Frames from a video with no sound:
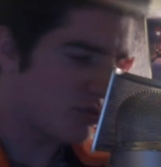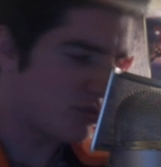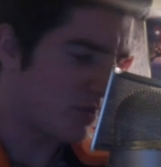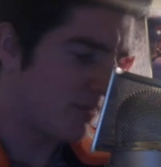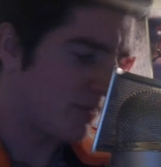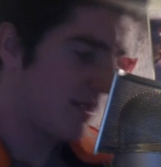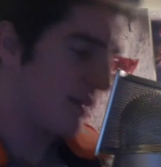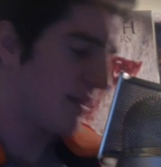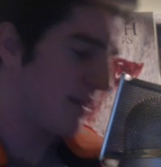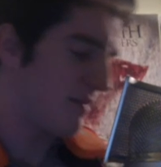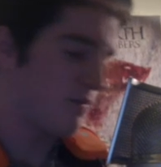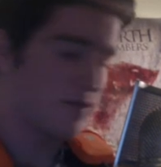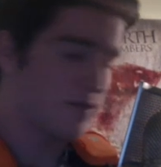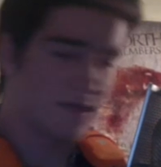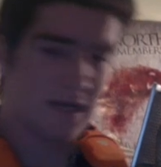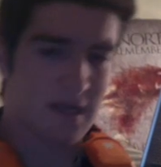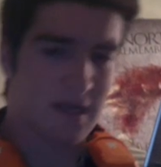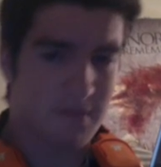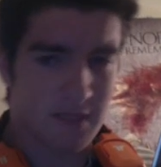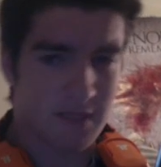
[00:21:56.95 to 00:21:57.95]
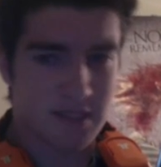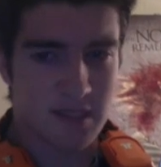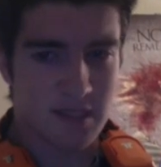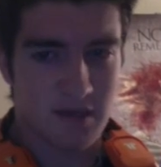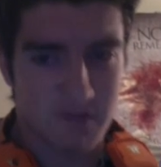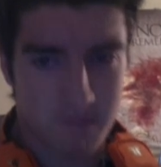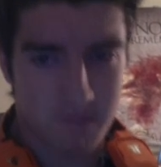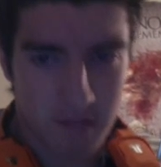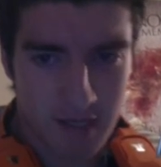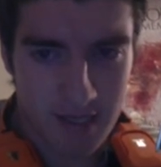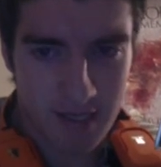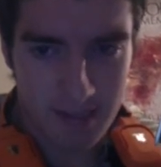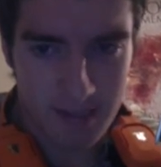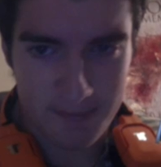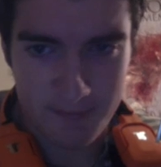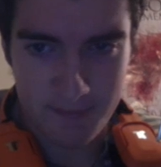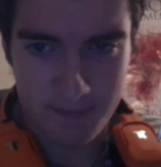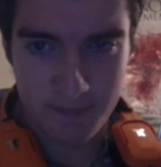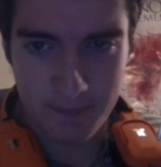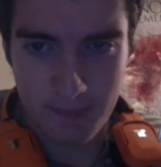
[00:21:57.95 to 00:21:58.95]
tripped out there for a second myself. But
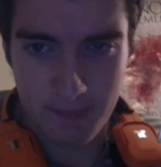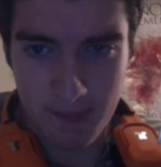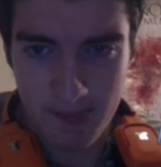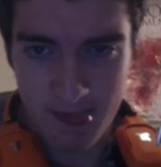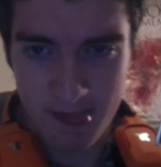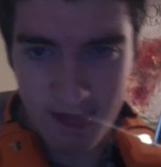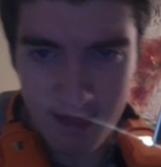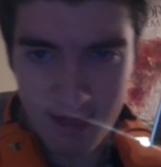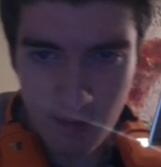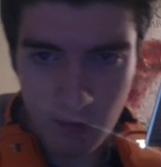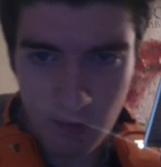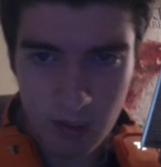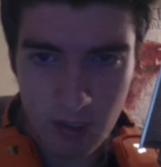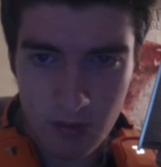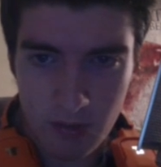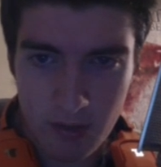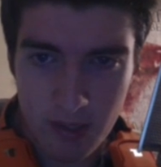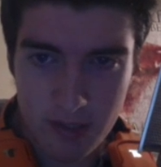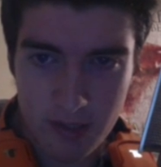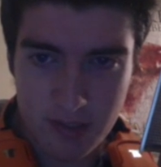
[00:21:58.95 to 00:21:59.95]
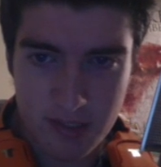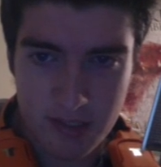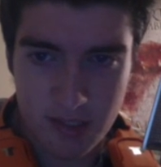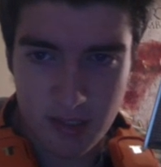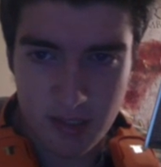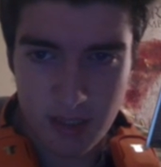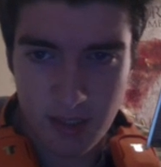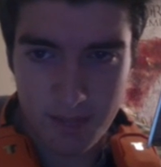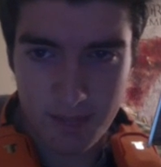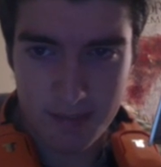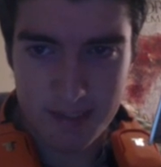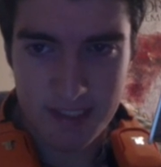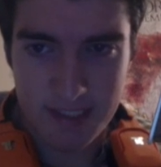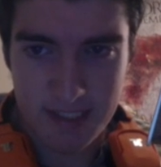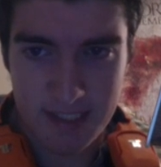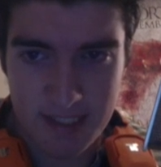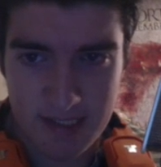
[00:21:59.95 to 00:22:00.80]
um, we're going on to number six